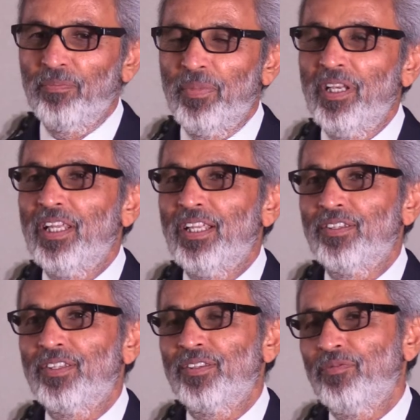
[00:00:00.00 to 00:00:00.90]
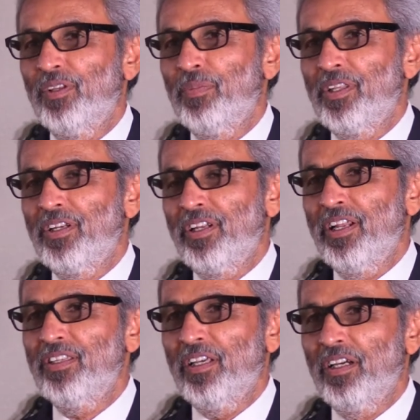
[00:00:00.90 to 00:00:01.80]
meetings with Mother
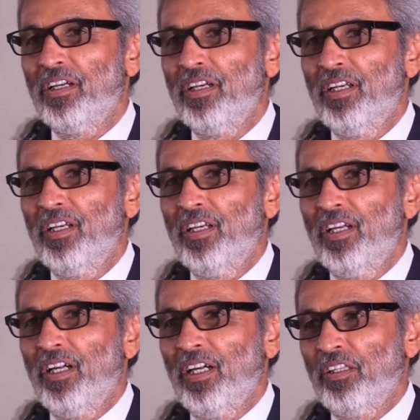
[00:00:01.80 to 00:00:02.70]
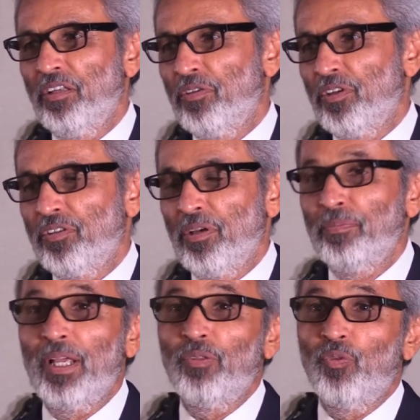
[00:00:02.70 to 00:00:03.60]
Teresa. There was
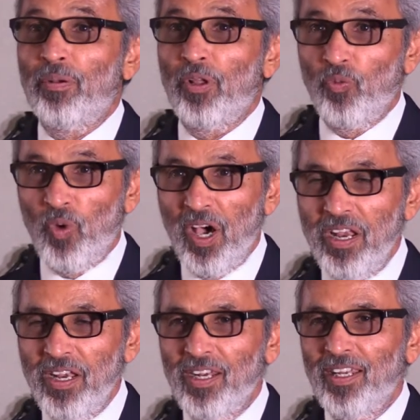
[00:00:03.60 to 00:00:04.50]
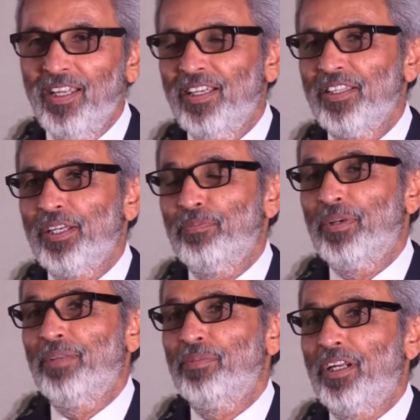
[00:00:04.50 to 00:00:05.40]
sometimes one-on-one,
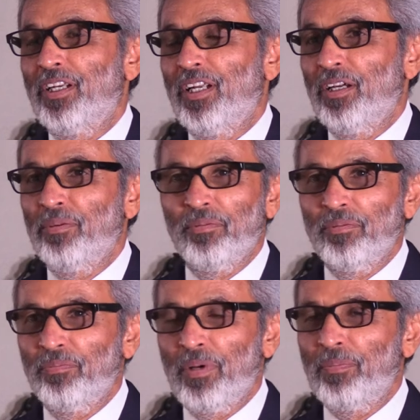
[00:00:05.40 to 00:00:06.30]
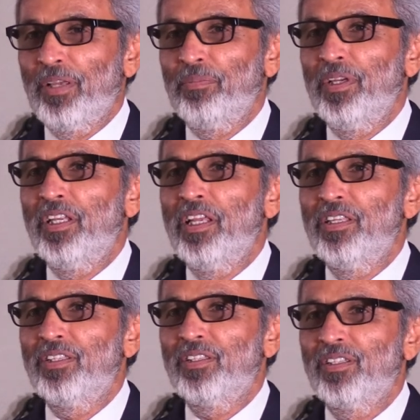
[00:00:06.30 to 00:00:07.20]
sometimes at public
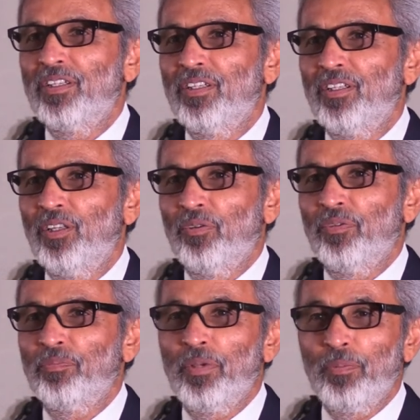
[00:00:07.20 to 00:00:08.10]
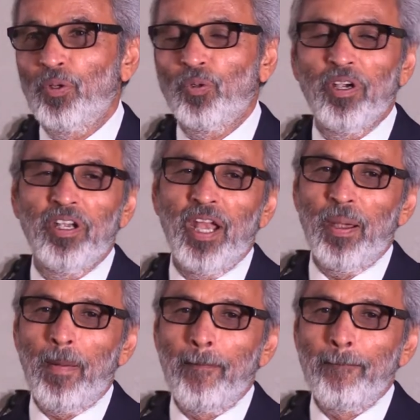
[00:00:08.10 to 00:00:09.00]
meetings, you know, where people could
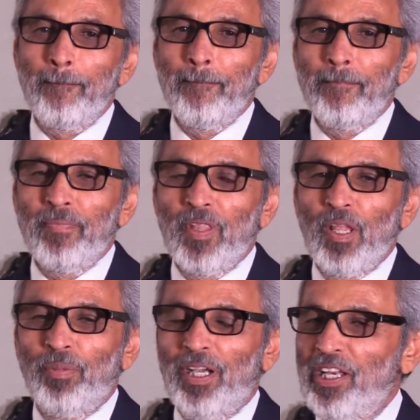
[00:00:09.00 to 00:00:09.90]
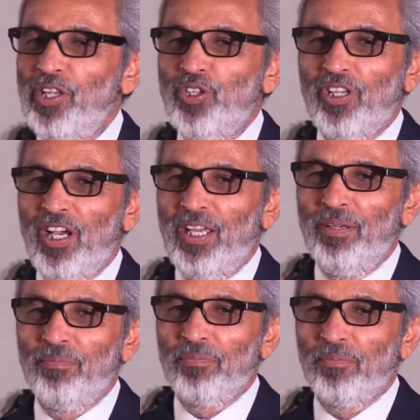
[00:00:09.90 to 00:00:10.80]
attend. But at each
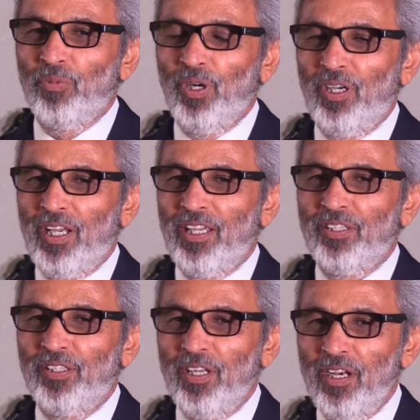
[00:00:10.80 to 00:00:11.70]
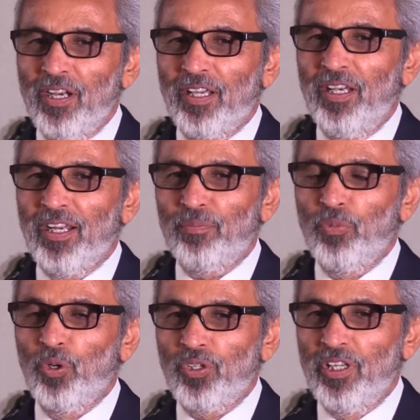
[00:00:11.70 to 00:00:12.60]
time, what I still recollect
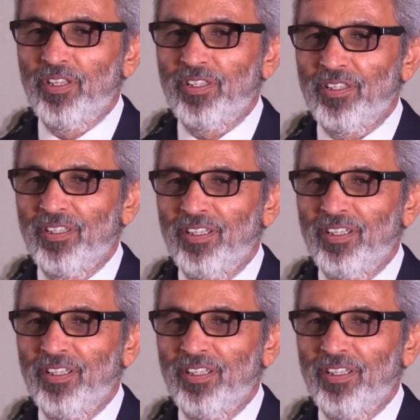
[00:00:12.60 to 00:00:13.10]
most is